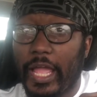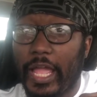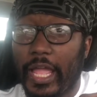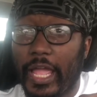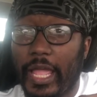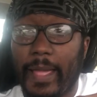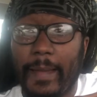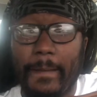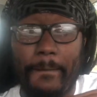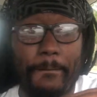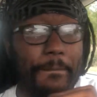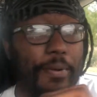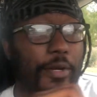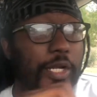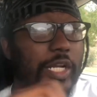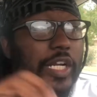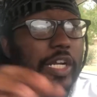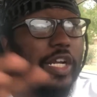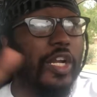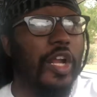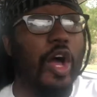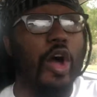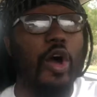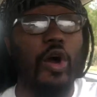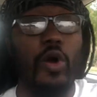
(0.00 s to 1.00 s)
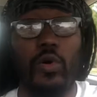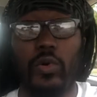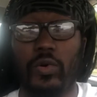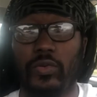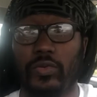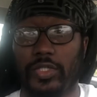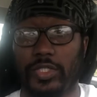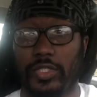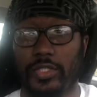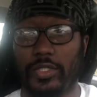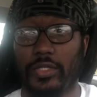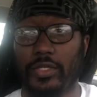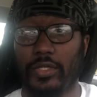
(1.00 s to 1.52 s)

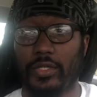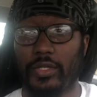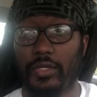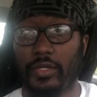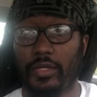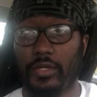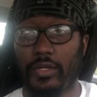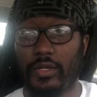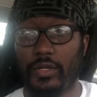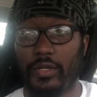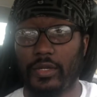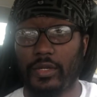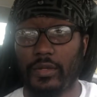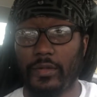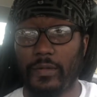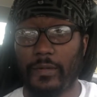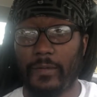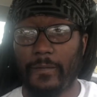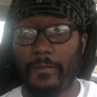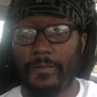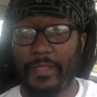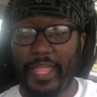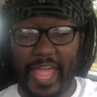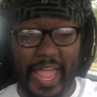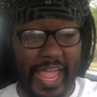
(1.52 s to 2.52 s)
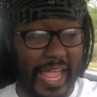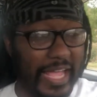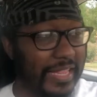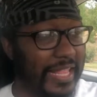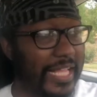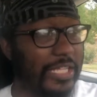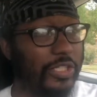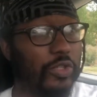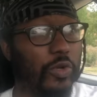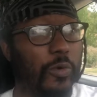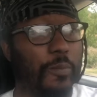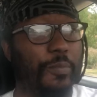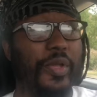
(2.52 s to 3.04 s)
implodes an
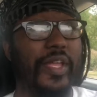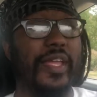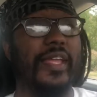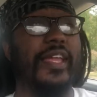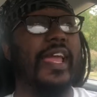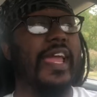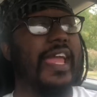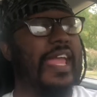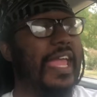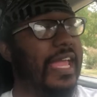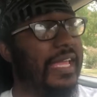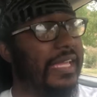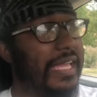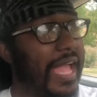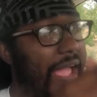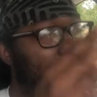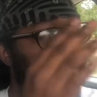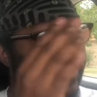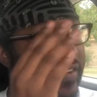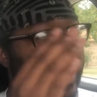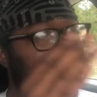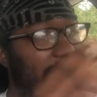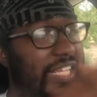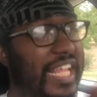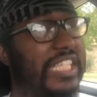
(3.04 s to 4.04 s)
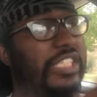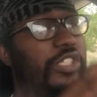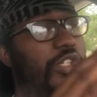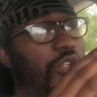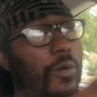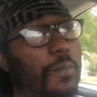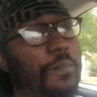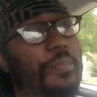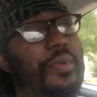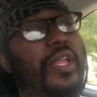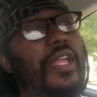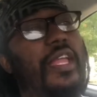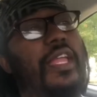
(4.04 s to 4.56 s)
electrical being. He gave an
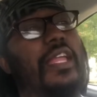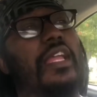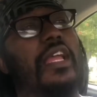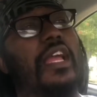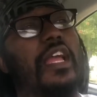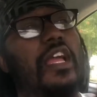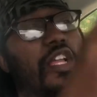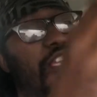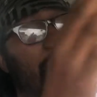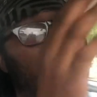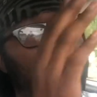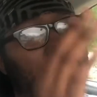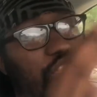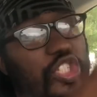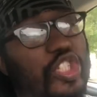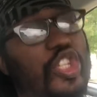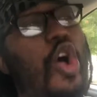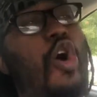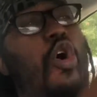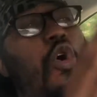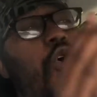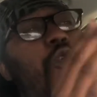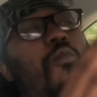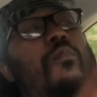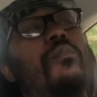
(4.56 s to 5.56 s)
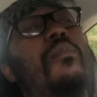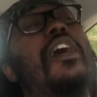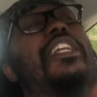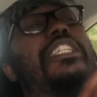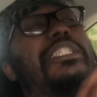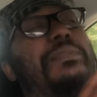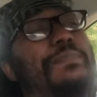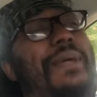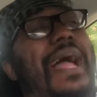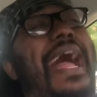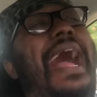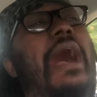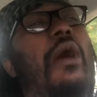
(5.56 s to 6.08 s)
electrical being so
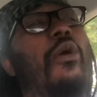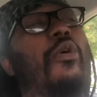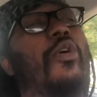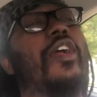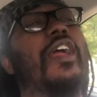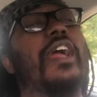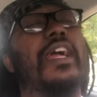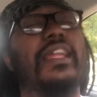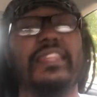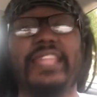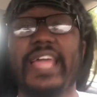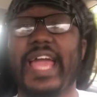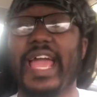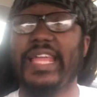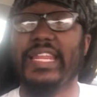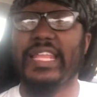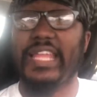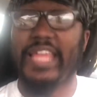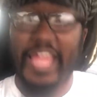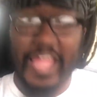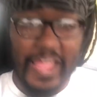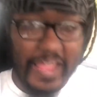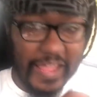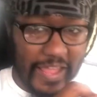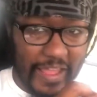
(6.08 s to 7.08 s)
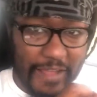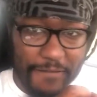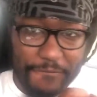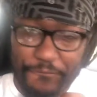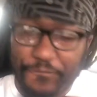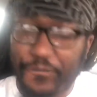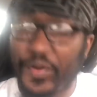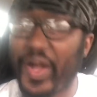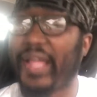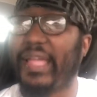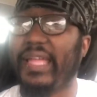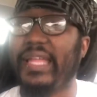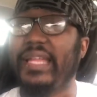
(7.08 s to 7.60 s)
much power that he
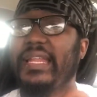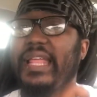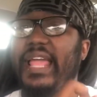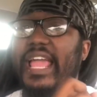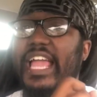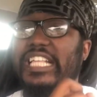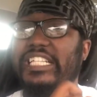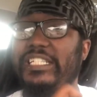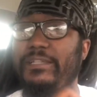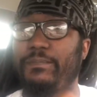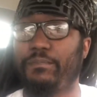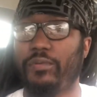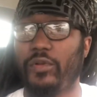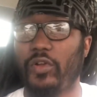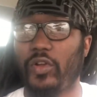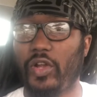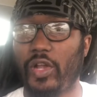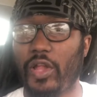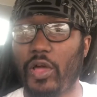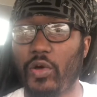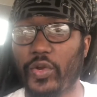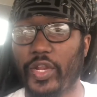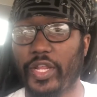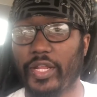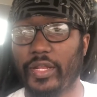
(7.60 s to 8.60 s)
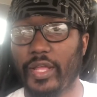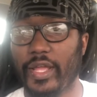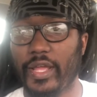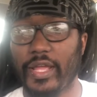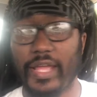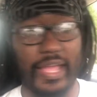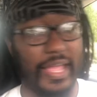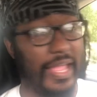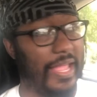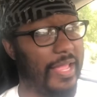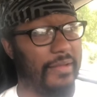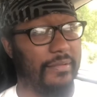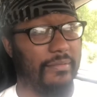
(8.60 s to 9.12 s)
fucking exploded.
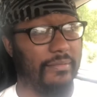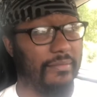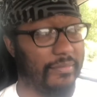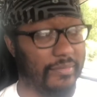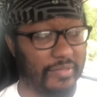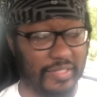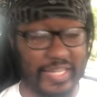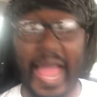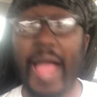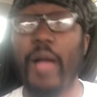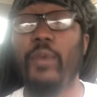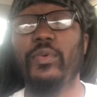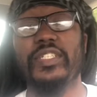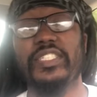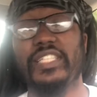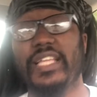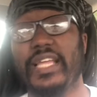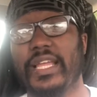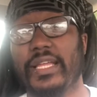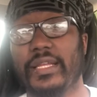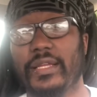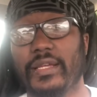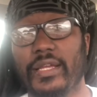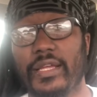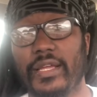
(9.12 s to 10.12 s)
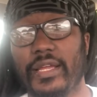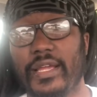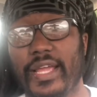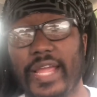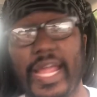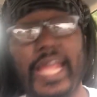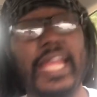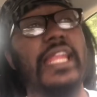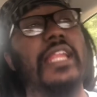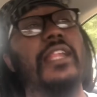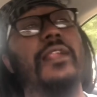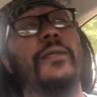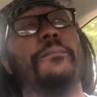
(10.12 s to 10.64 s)
And that was it.
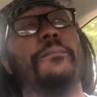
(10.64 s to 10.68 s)
He didn't